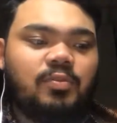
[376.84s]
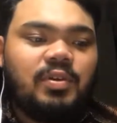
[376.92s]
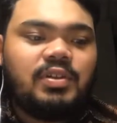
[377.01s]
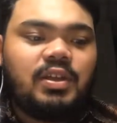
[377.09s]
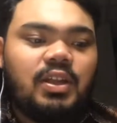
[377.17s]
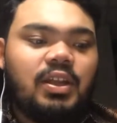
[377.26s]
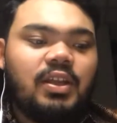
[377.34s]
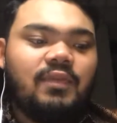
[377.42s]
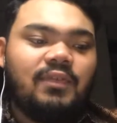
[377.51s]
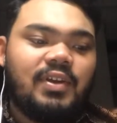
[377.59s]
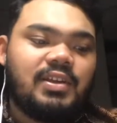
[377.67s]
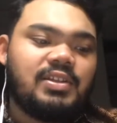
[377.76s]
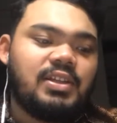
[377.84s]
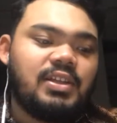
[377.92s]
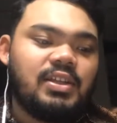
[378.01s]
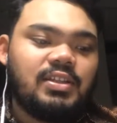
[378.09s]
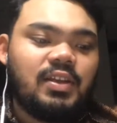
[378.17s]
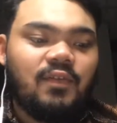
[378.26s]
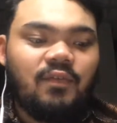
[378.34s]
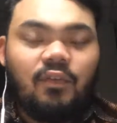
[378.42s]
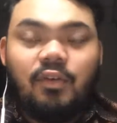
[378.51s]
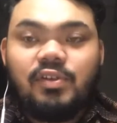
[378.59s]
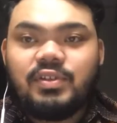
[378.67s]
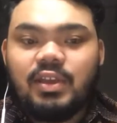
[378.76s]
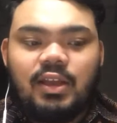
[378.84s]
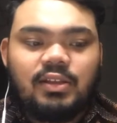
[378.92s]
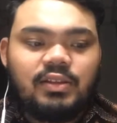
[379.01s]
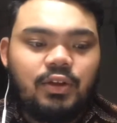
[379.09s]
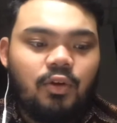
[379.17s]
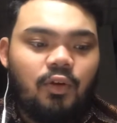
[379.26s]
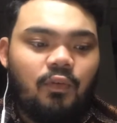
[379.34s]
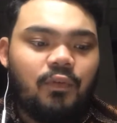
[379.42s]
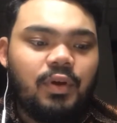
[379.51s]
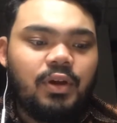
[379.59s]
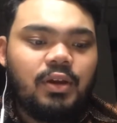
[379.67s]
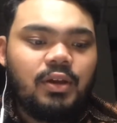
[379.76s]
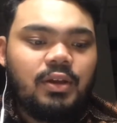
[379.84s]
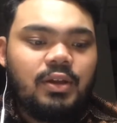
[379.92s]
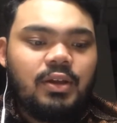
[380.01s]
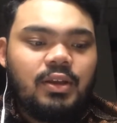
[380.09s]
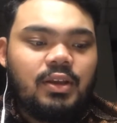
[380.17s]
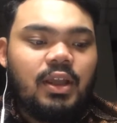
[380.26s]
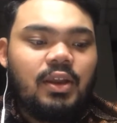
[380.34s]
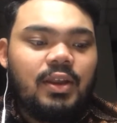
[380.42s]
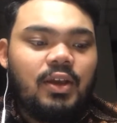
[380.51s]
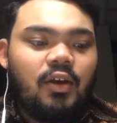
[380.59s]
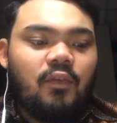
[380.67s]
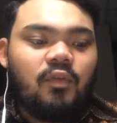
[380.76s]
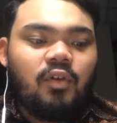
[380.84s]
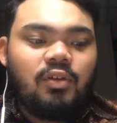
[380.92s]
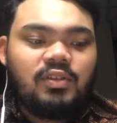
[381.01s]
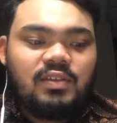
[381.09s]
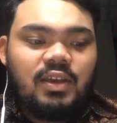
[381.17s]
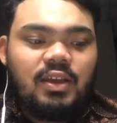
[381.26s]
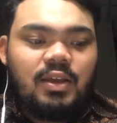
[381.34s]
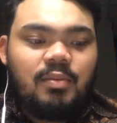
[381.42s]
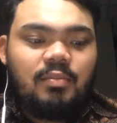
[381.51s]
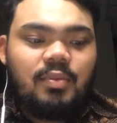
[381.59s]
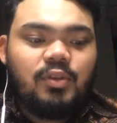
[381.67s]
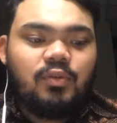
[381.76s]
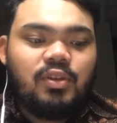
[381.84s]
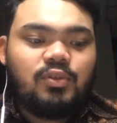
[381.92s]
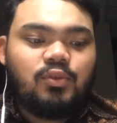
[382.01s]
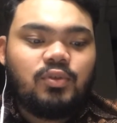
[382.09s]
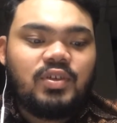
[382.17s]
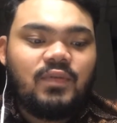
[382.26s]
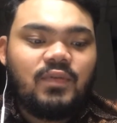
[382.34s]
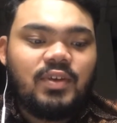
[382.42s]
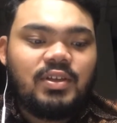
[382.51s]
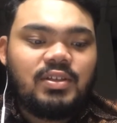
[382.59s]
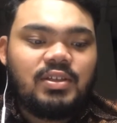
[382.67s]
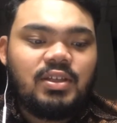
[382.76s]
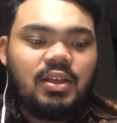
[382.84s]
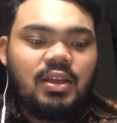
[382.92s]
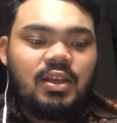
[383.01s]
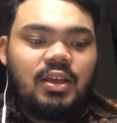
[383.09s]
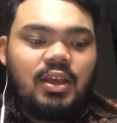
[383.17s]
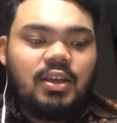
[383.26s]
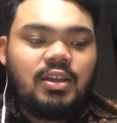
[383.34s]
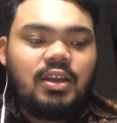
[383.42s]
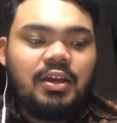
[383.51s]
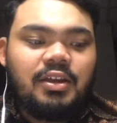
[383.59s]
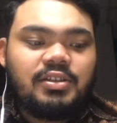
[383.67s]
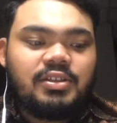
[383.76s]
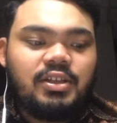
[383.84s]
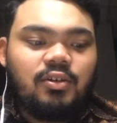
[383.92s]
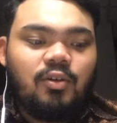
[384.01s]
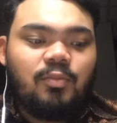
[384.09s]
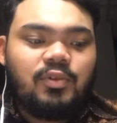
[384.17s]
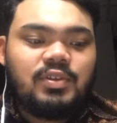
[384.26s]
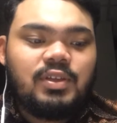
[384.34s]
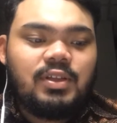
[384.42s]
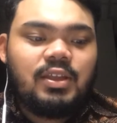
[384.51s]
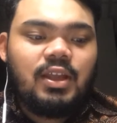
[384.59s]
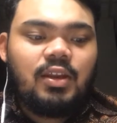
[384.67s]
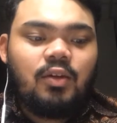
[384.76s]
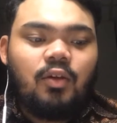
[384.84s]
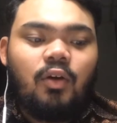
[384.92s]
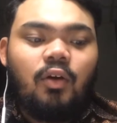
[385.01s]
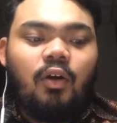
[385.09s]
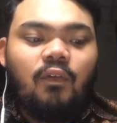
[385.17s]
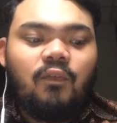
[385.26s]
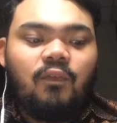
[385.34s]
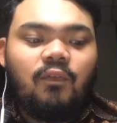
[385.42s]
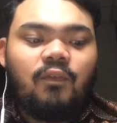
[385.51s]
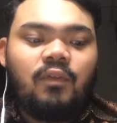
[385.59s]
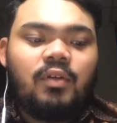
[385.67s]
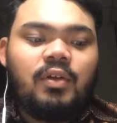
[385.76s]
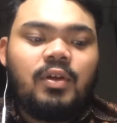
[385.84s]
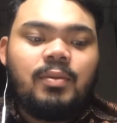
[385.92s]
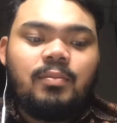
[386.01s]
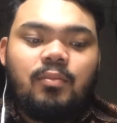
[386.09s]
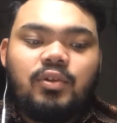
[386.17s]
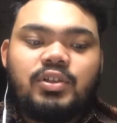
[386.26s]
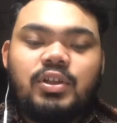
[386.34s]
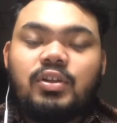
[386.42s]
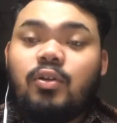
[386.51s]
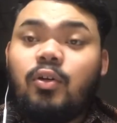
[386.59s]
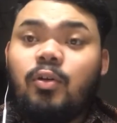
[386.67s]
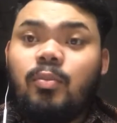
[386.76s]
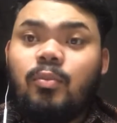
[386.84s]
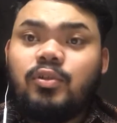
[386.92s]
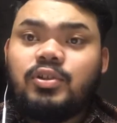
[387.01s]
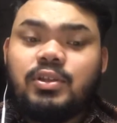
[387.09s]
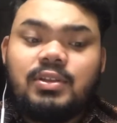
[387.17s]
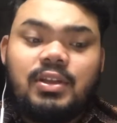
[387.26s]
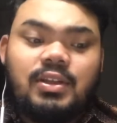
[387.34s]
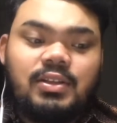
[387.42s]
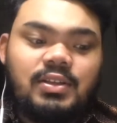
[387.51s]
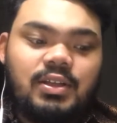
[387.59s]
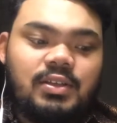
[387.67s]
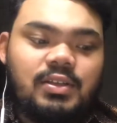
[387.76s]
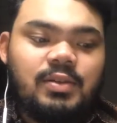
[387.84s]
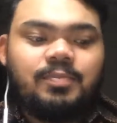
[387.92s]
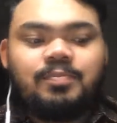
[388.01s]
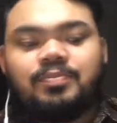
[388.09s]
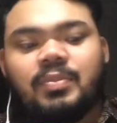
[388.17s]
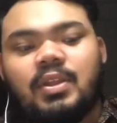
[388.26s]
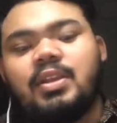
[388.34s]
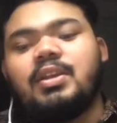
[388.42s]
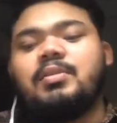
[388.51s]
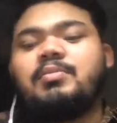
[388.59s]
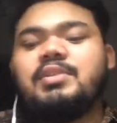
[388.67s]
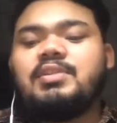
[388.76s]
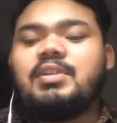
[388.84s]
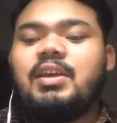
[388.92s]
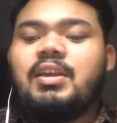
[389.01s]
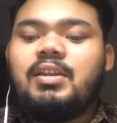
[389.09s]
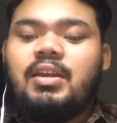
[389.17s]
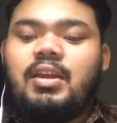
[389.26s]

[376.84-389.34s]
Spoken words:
basically, friction is a force acting over the area of contact between two surfaces in the direction opposite that of motion or motion tendencies. It means that